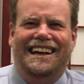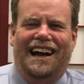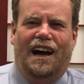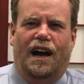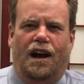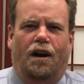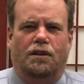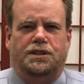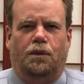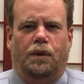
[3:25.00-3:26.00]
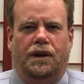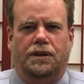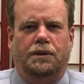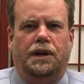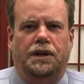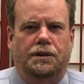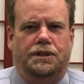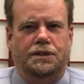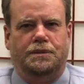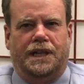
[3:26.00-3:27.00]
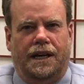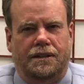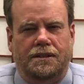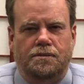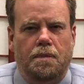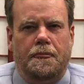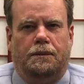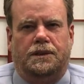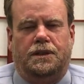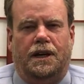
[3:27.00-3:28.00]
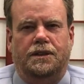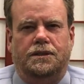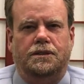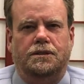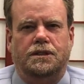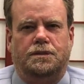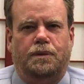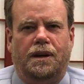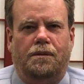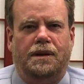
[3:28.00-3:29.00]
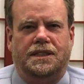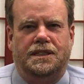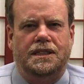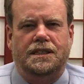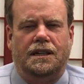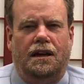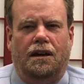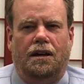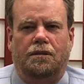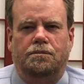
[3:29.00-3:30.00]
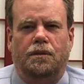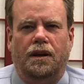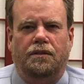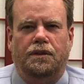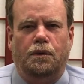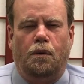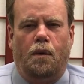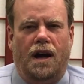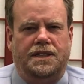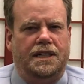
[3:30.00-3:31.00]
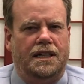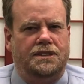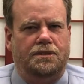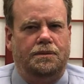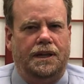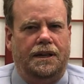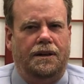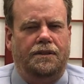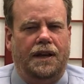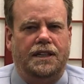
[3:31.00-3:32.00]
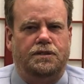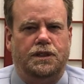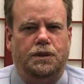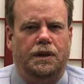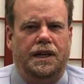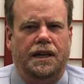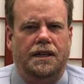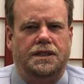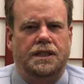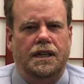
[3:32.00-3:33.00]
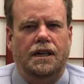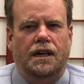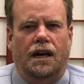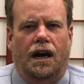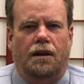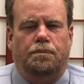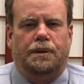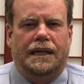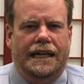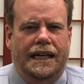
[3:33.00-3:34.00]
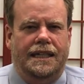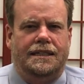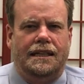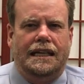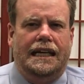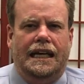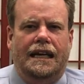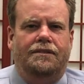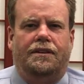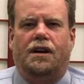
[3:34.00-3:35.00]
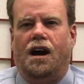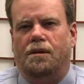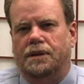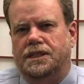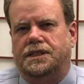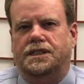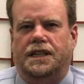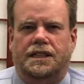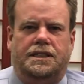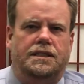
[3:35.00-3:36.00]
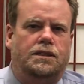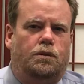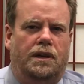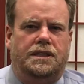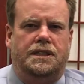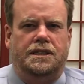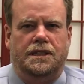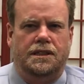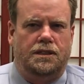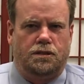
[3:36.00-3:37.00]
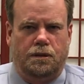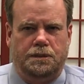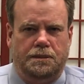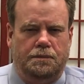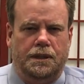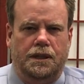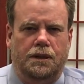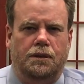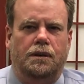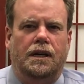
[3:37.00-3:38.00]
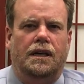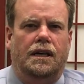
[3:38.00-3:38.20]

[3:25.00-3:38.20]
Also, we are doing a YouTube channel. We're trying to spread our message. If you are watching us from there, thanks for joining us. Please leave comments, suggestions, questions in the description below.